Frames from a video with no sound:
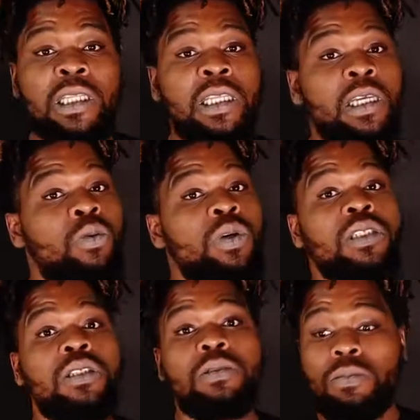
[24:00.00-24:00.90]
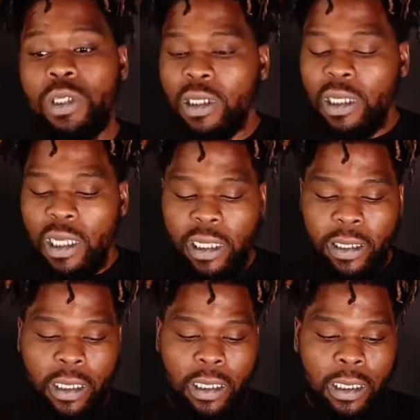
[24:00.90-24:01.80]
a lick of wisdom,
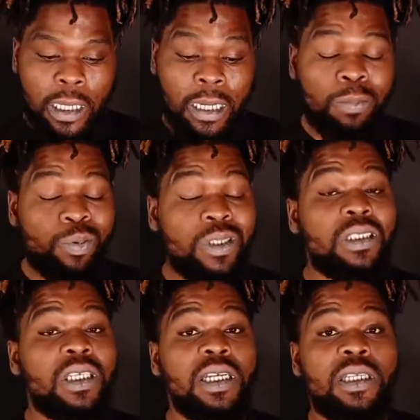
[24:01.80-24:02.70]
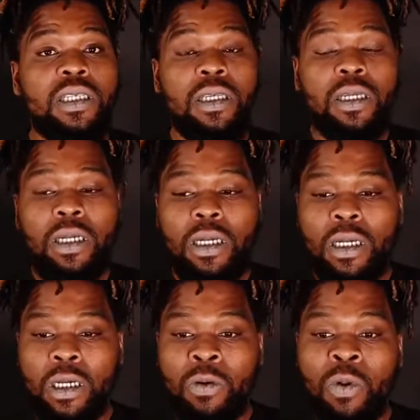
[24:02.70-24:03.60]
and I appreciate it.
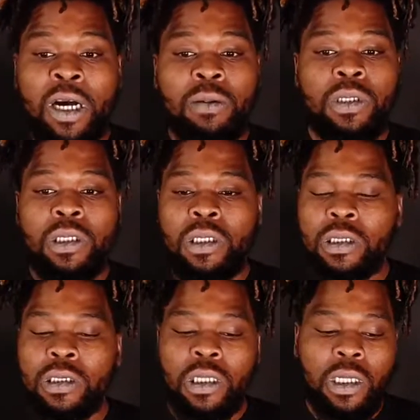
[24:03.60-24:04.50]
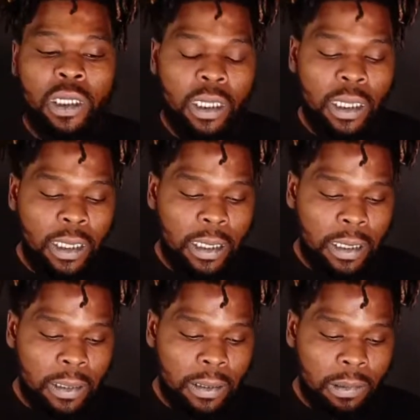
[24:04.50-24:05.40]
Why? Because
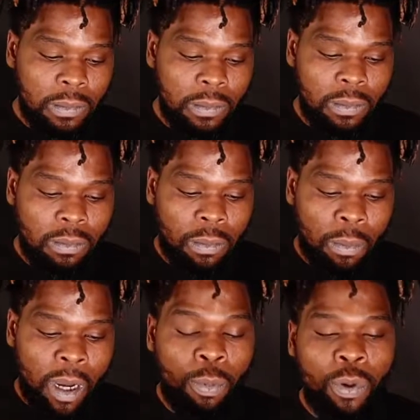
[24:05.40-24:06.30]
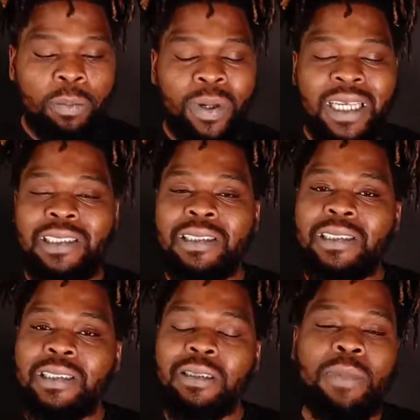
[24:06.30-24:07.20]
my boy
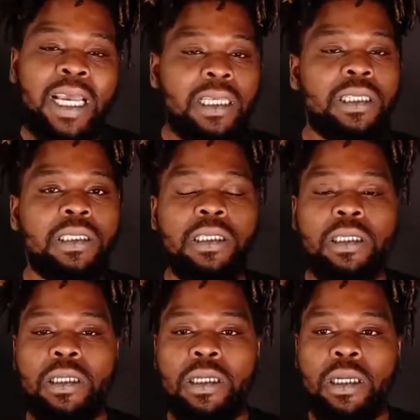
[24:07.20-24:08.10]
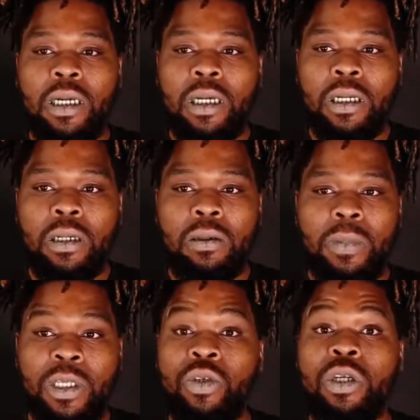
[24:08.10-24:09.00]
patience is immaculate, and
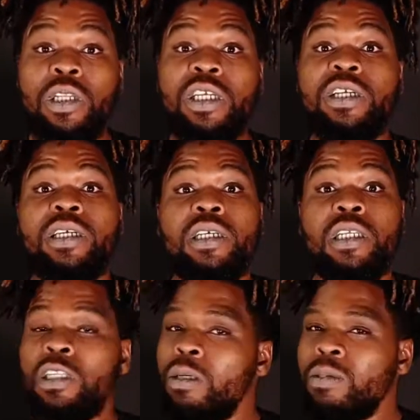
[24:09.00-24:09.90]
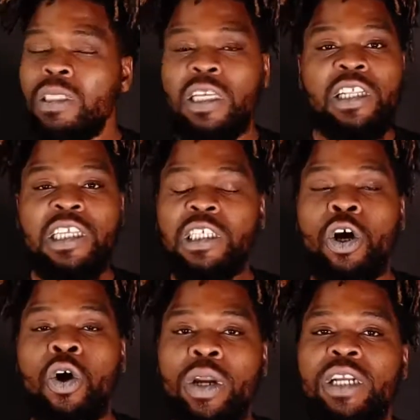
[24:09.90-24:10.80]
you can hear it. You know what I'm saying? His
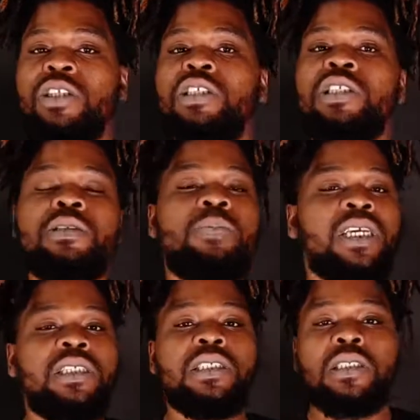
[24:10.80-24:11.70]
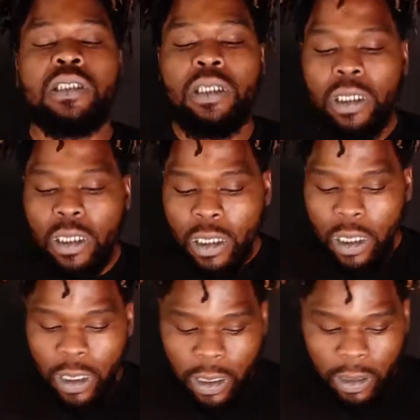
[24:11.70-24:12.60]
whole energy is patience,
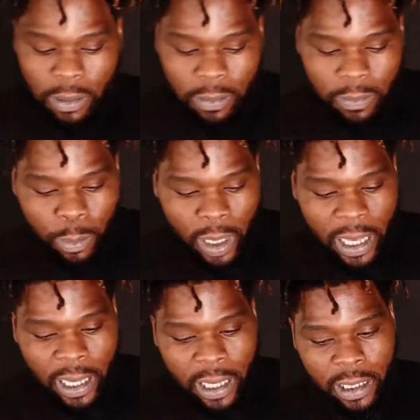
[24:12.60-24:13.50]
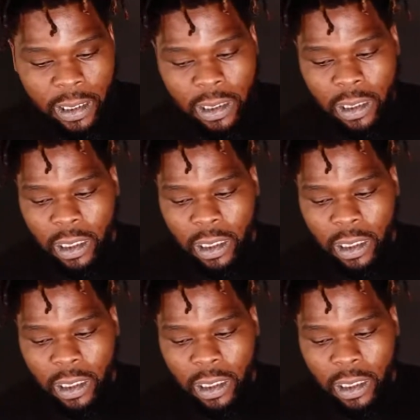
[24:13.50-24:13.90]
and